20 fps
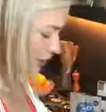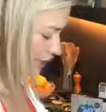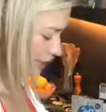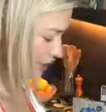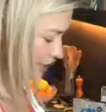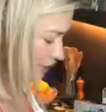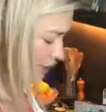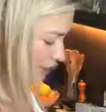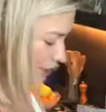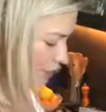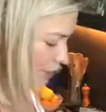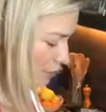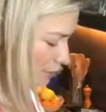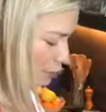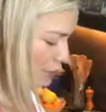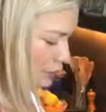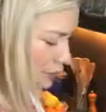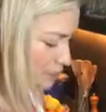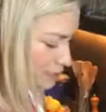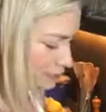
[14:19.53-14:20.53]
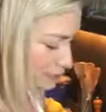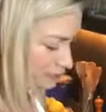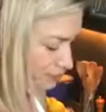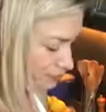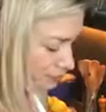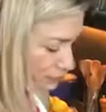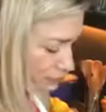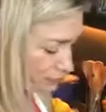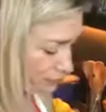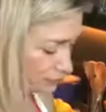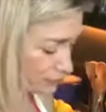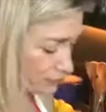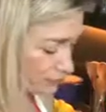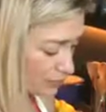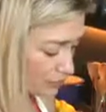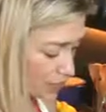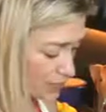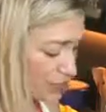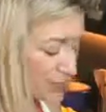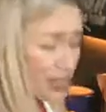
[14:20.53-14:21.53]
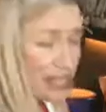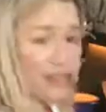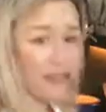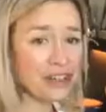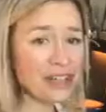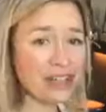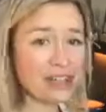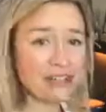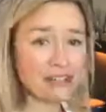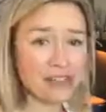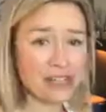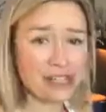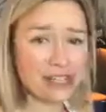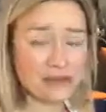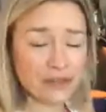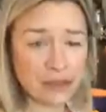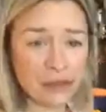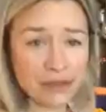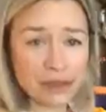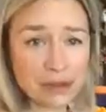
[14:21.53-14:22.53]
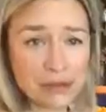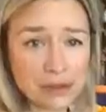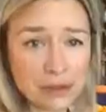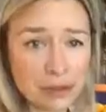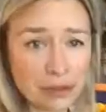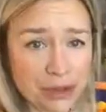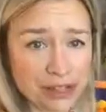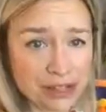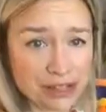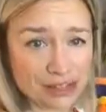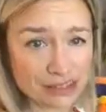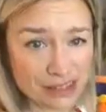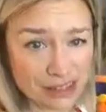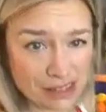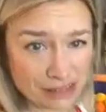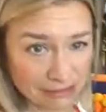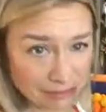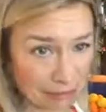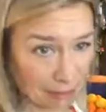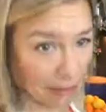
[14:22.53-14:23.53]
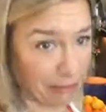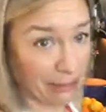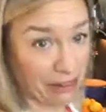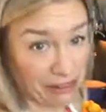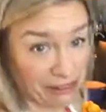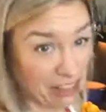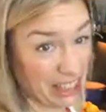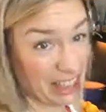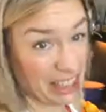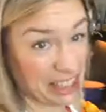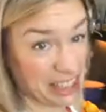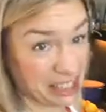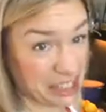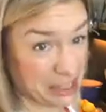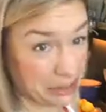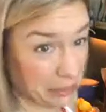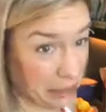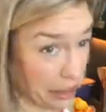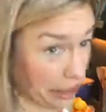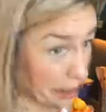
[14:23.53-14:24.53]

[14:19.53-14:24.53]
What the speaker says: healthier option. You could even give these for Christmas presents. They're really easy to make.